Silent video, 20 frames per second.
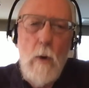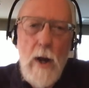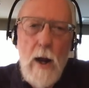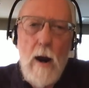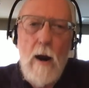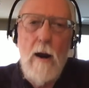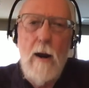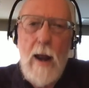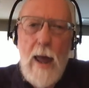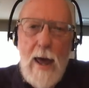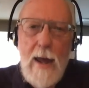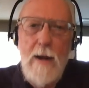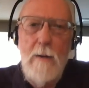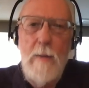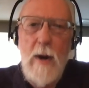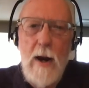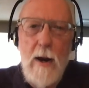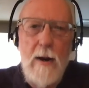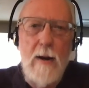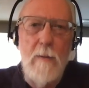We are a Latin
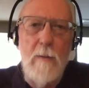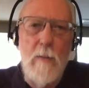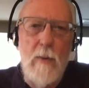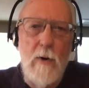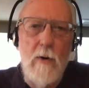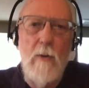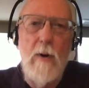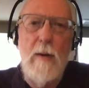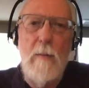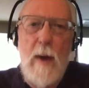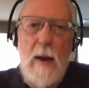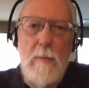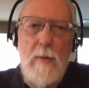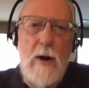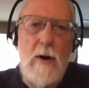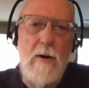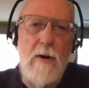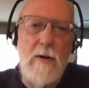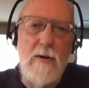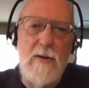American brewery. My
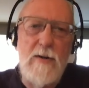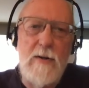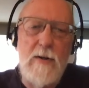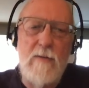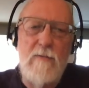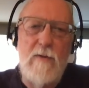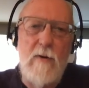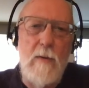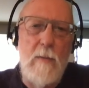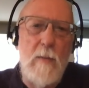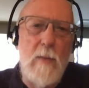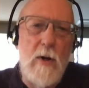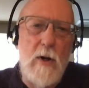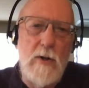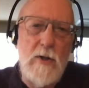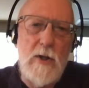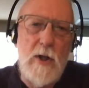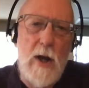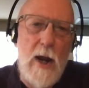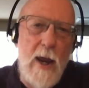partner's from
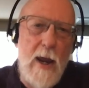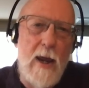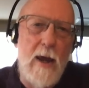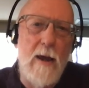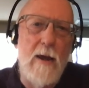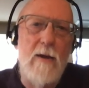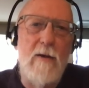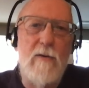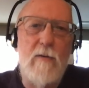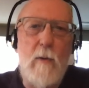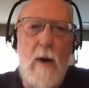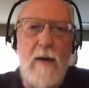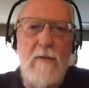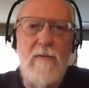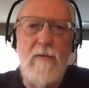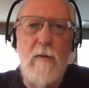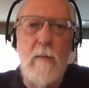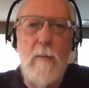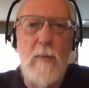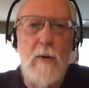Costa Rica, his
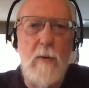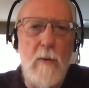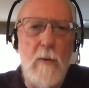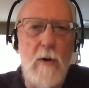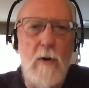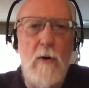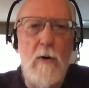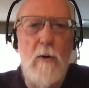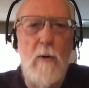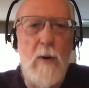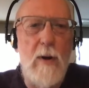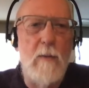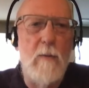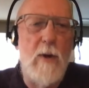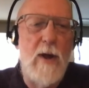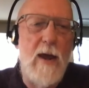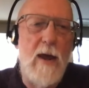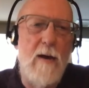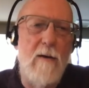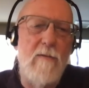wife's from Peru, and
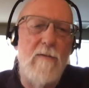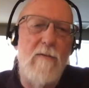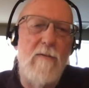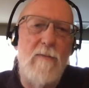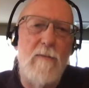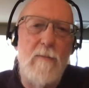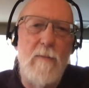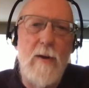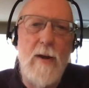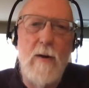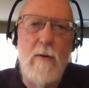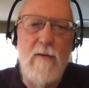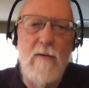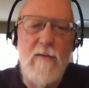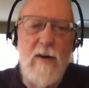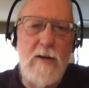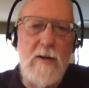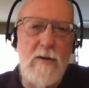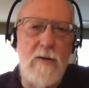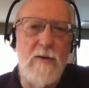we have
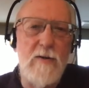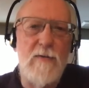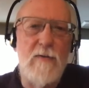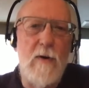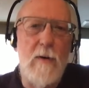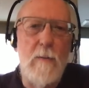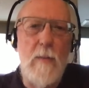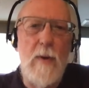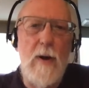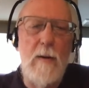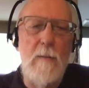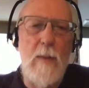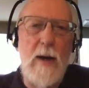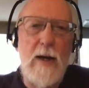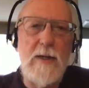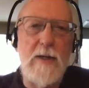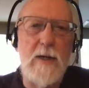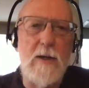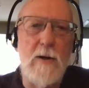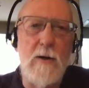investors from
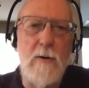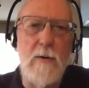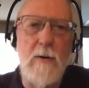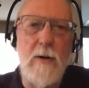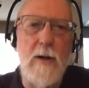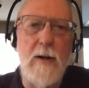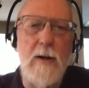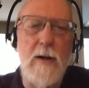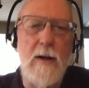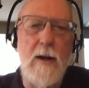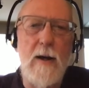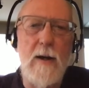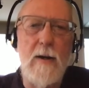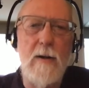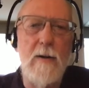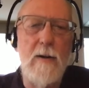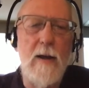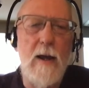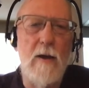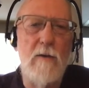Mexico and
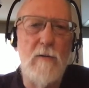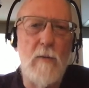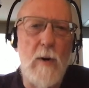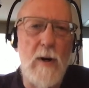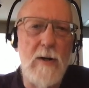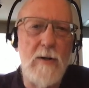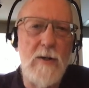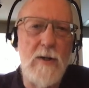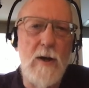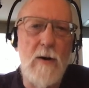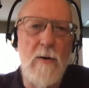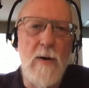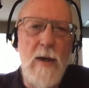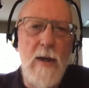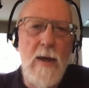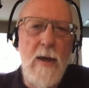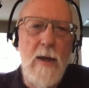elsewhere. So,